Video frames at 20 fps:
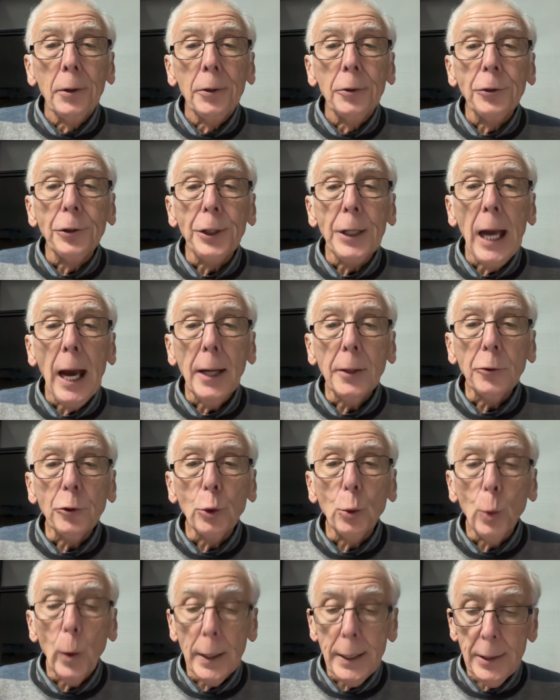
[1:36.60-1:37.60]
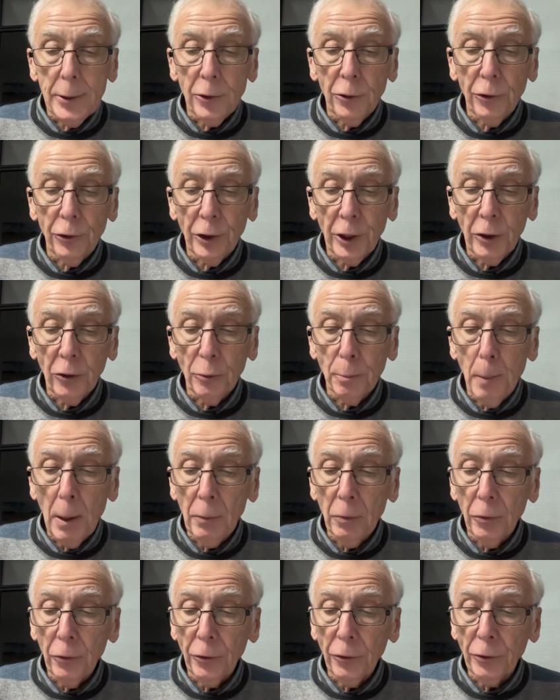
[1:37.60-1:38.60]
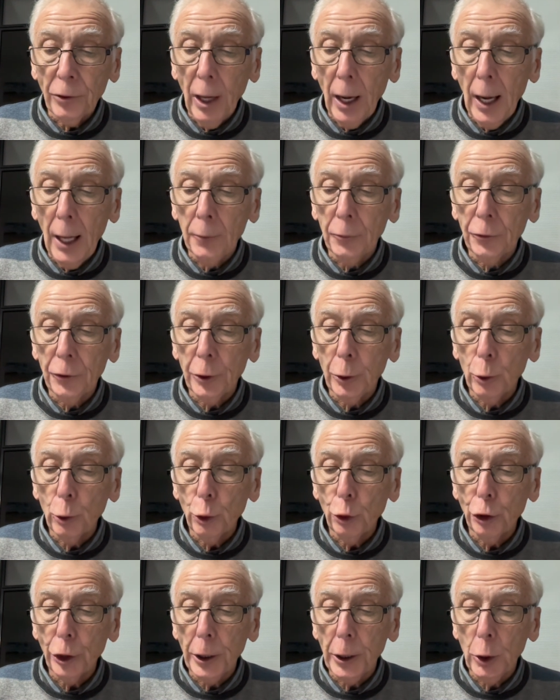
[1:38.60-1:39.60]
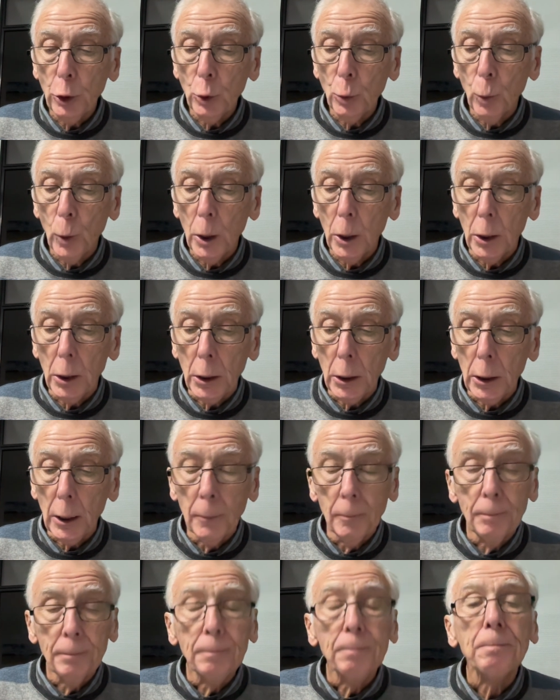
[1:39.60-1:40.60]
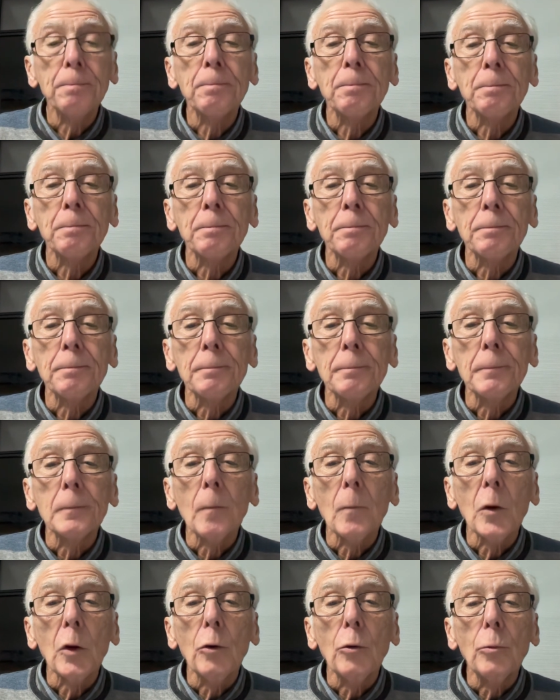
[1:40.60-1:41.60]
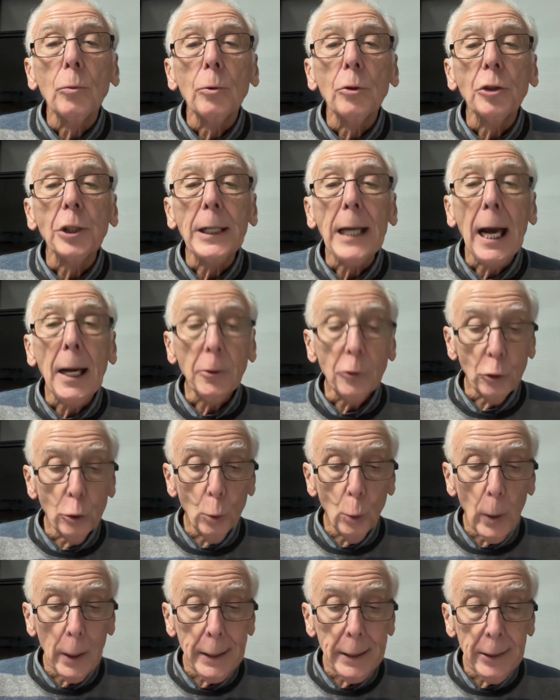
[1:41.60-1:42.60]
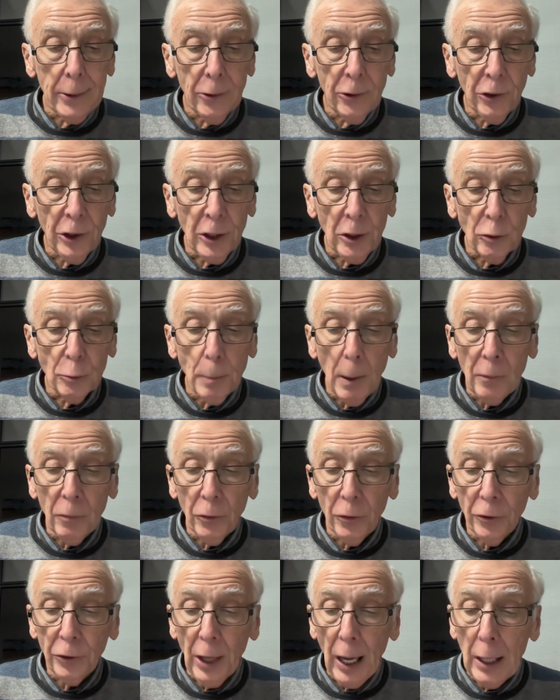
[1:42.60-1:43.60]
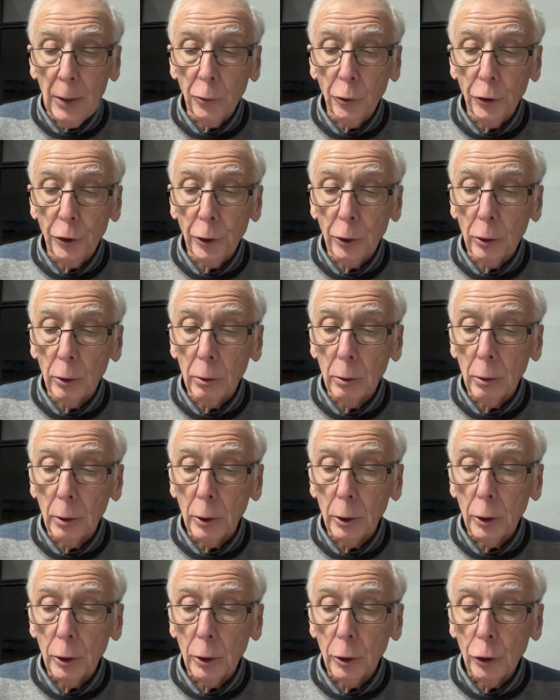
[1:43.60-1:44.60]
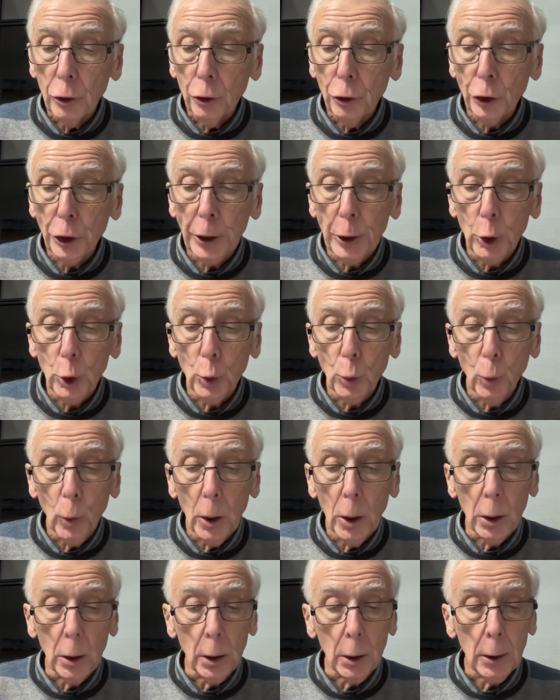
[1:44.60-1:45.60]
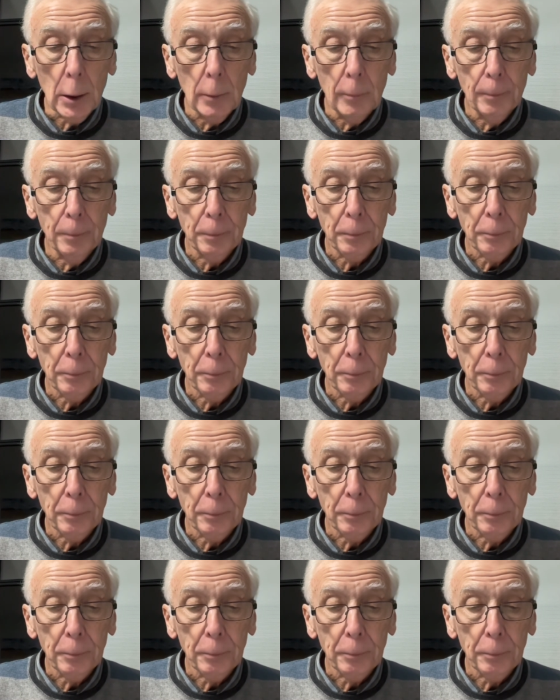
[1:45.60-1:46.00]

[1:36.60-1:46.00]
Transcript: She had to wait six months until she could work. She had to wait six months until she could work.